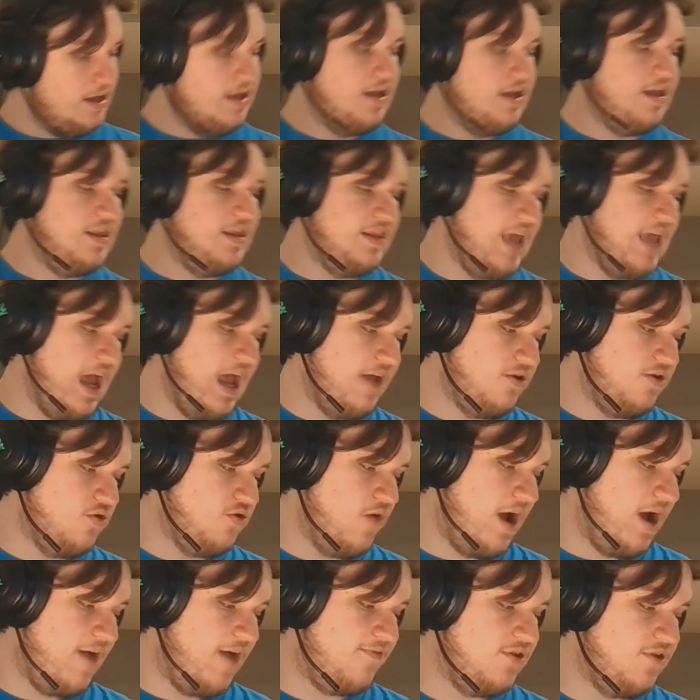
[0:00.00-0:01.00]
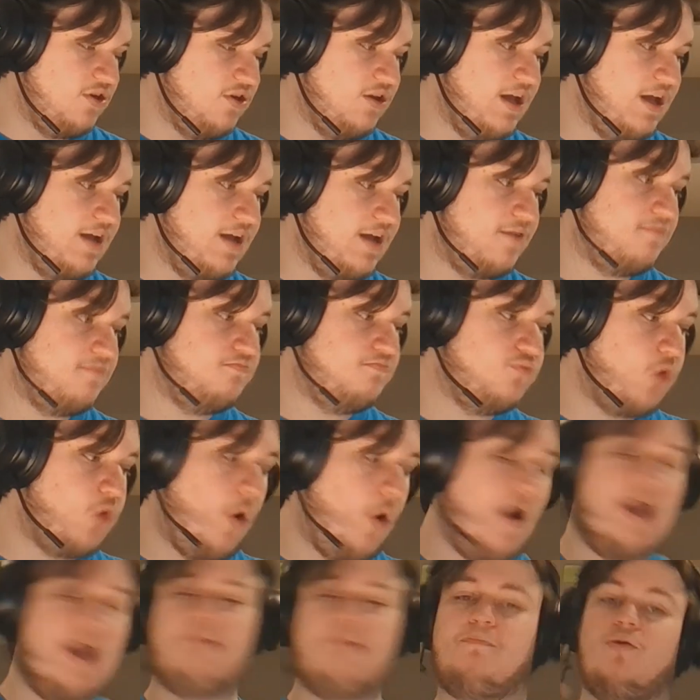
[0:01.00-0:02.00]
that you have and you like, go
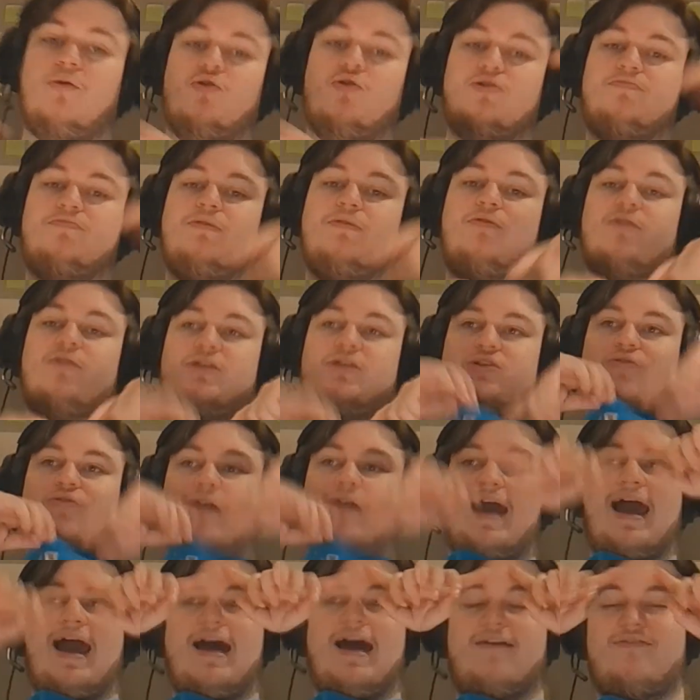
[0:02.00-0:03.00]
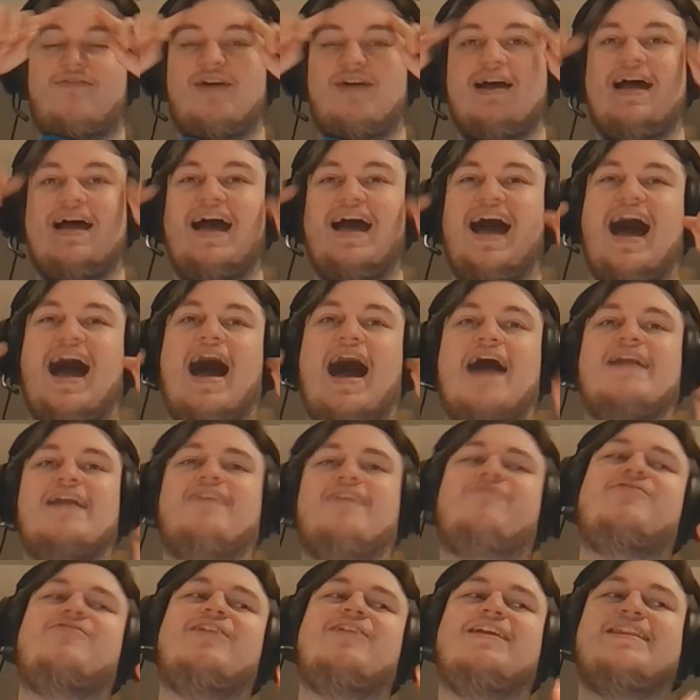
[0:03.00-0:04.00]
ahead, post me what you have. I
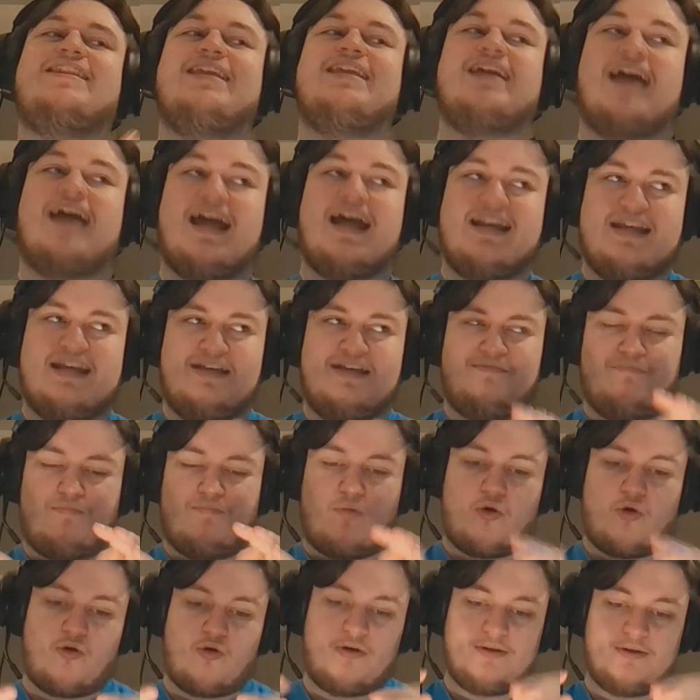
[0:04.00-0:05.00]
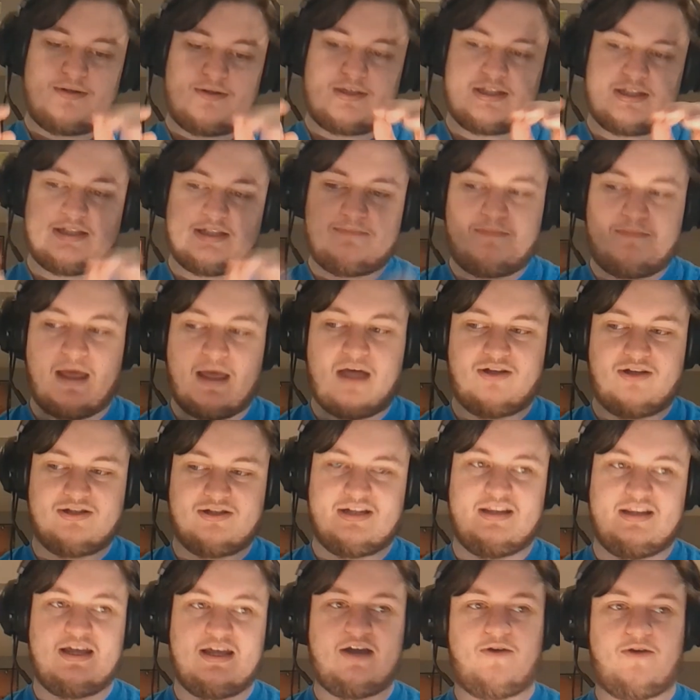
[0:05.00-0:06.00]
definitely think I need more spells
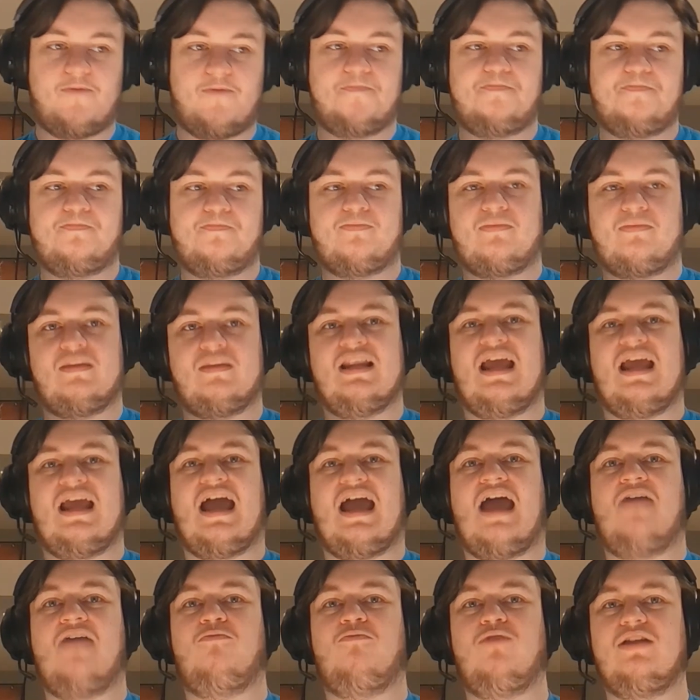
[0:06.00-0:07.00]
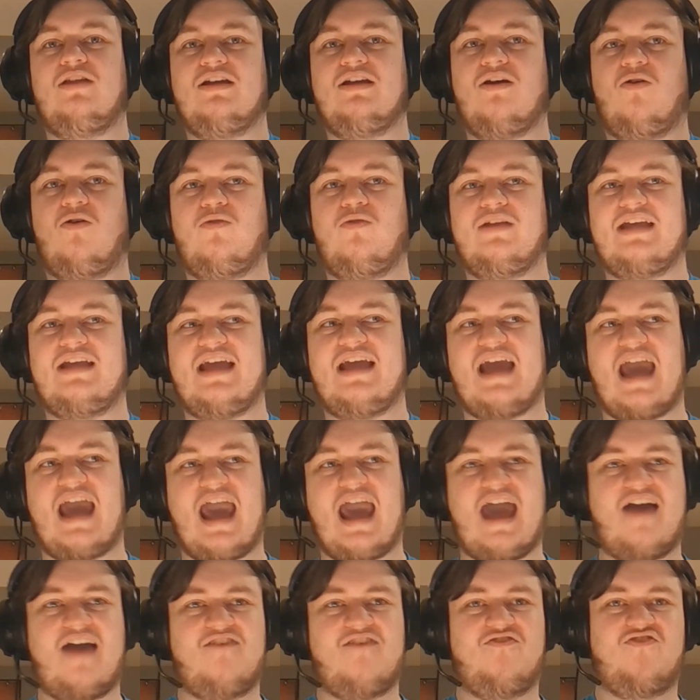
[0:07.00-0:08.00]
in there. I really only
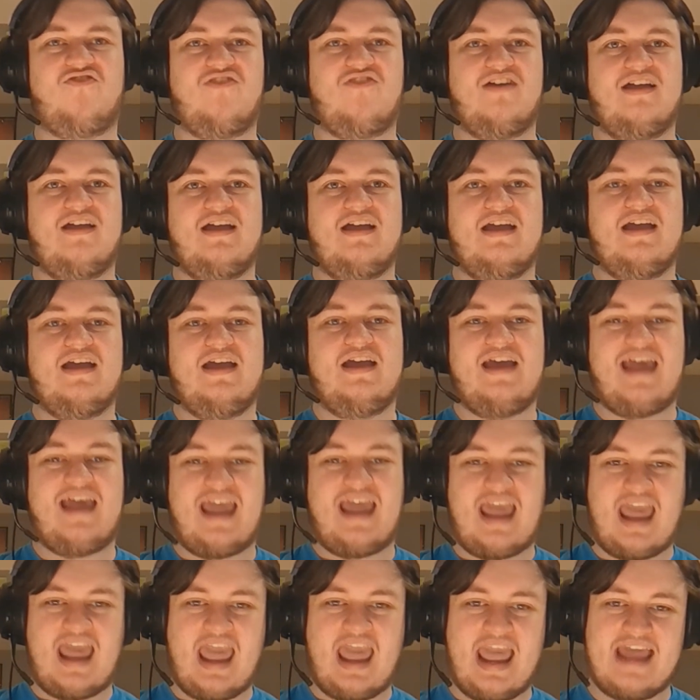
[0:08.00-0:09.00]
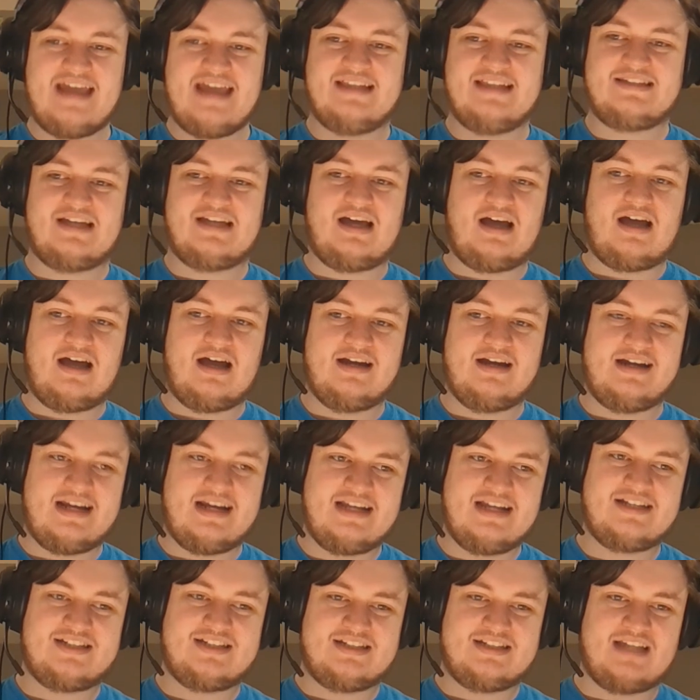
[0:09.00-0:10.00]
have 8 on
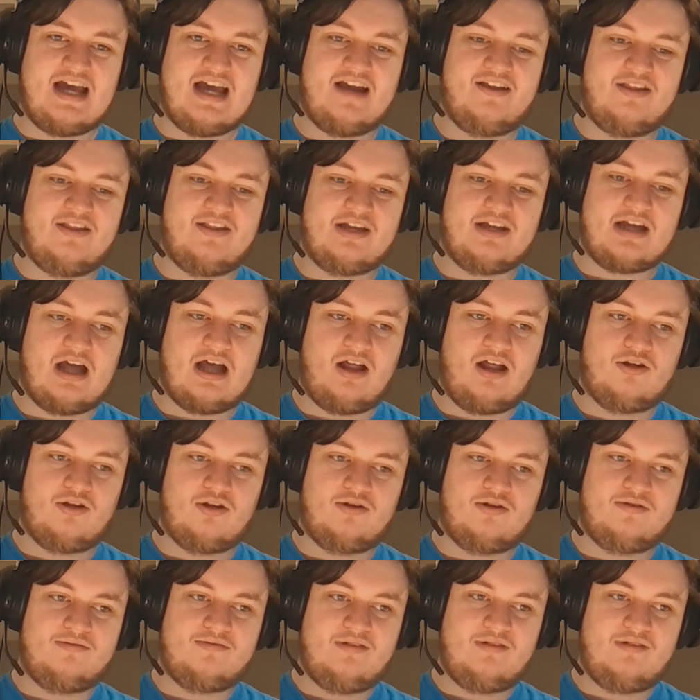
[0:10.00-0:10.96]
each side of the color,